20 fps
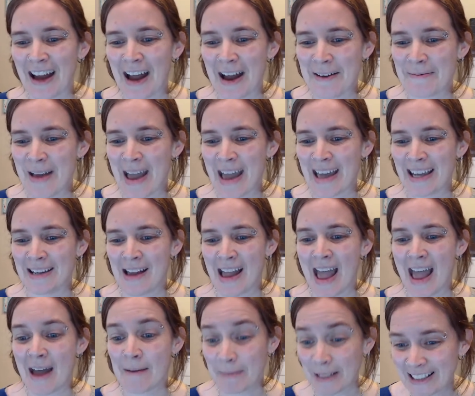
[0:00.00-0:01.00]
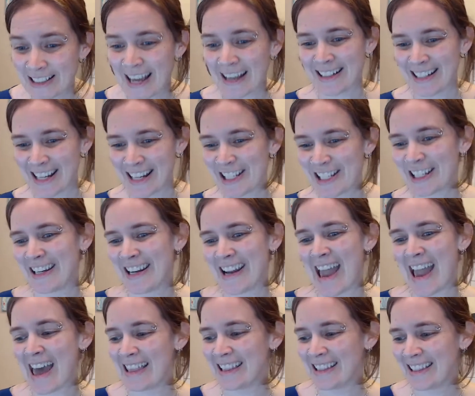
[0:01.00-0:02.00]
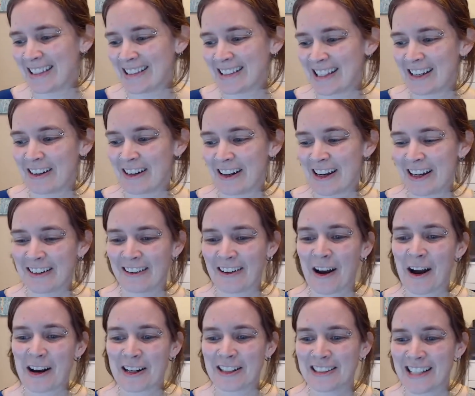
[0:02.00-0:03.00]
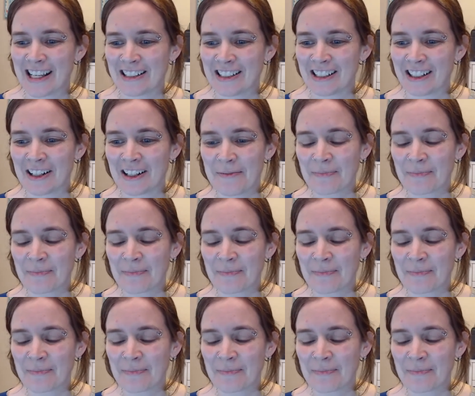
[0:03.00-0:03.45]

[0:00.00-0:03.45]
am a technician at the Cedar Hill Art Center.